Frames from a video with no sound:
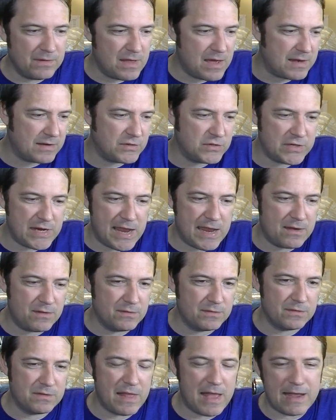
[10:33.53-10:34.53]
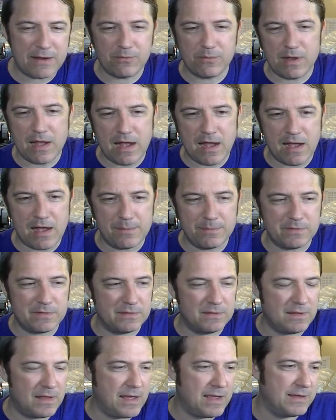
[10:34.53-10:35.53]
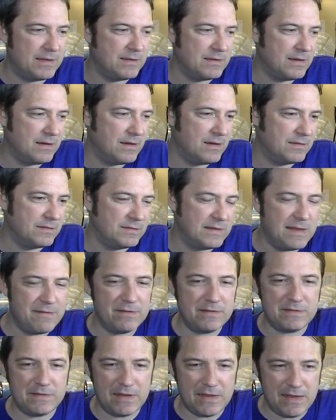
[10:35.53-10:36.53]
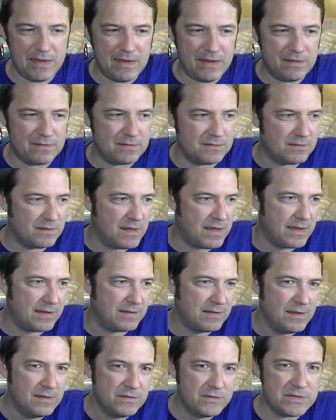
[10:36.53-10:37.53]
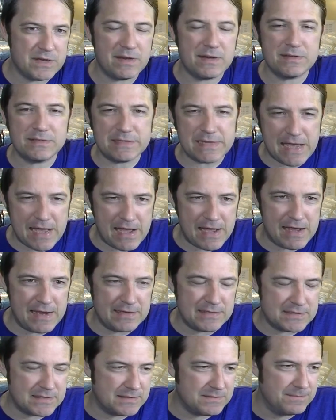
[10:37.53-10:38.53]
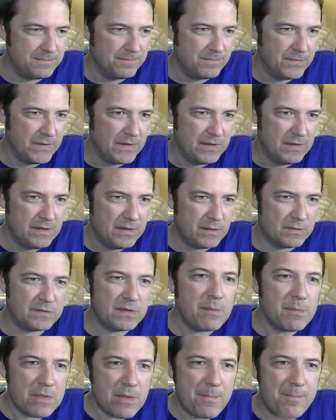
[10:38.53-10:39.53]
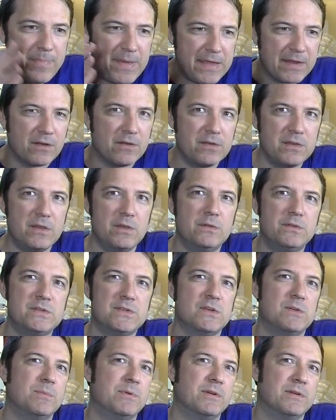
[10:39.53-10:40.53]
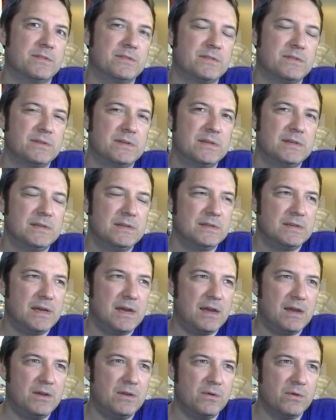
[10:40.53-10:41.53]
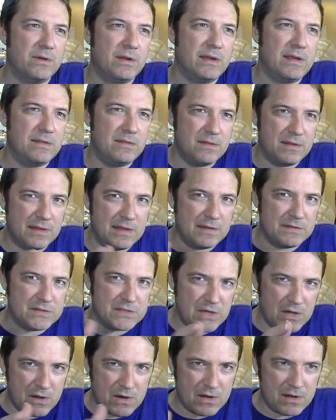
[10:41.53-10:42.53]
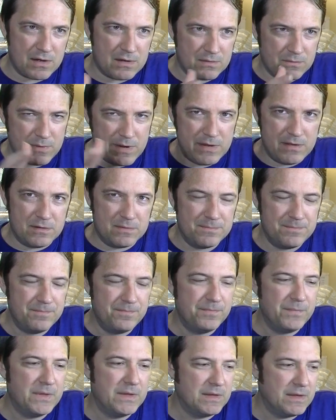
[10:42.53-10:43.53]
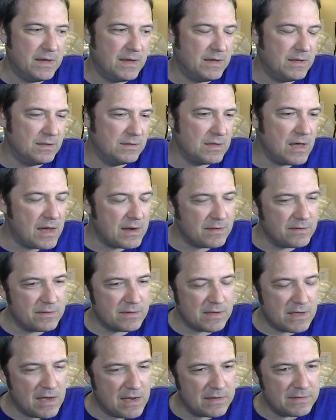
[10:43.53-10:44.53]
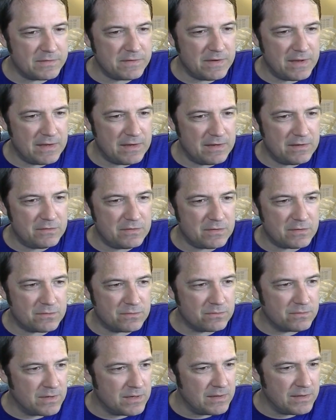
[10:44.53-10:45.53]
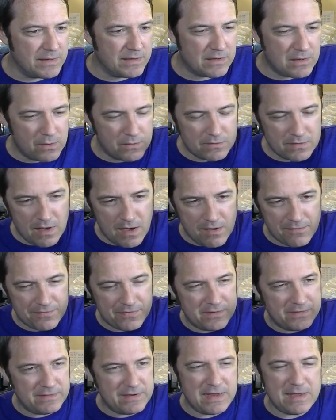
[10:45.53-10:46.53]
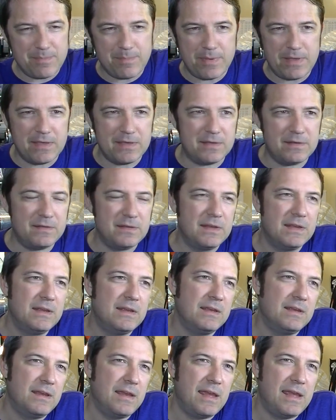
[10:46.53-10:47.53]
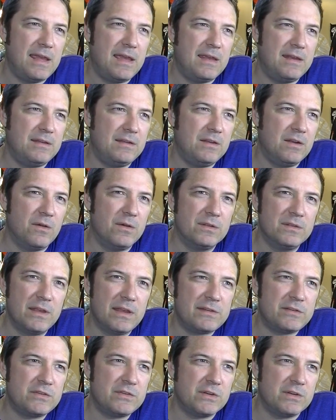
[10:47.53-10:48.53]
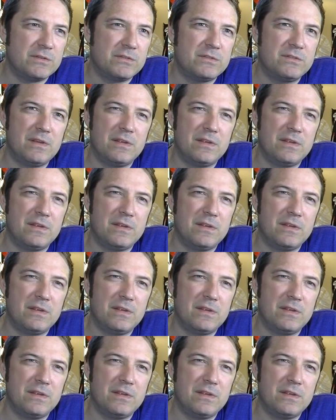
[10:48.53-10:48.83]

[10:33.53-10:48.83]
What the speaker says: of channels like Rob's and like Stevie T's and like Jared Dines and, you know, some of the bigger YouTubers who are in the guitar realm, a lot of the content is just really goes off the deep end. And, you know, unless you're